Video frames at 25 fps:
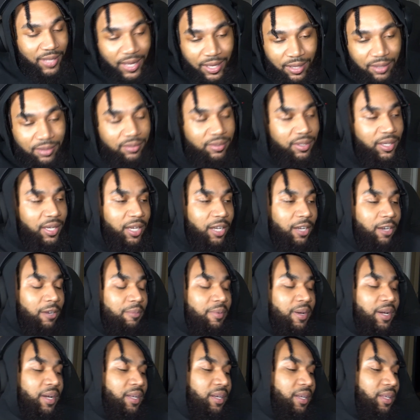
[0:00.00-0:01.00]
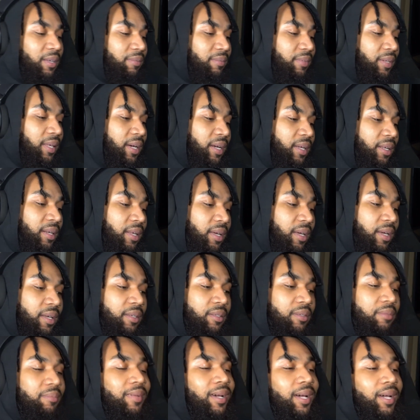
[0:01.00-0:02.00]
care about them like that.
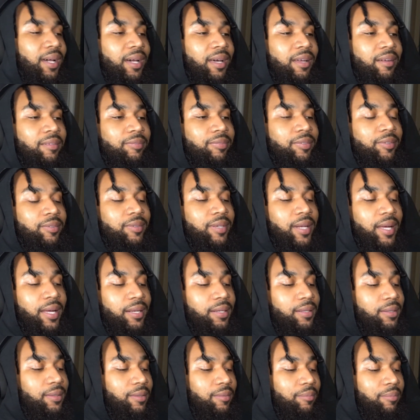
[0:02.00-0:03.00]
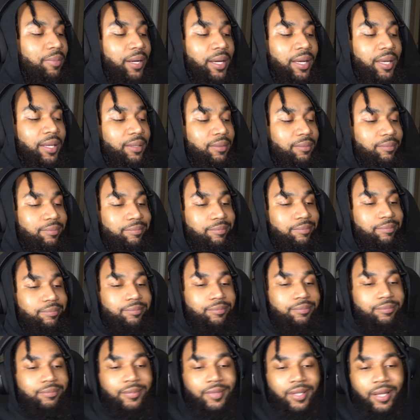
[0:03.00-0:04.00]
You might got a few that do, but
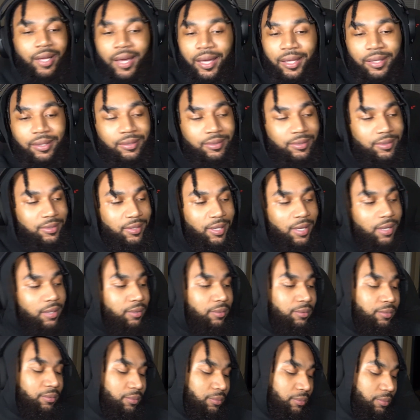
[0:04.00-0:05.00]
the others don't.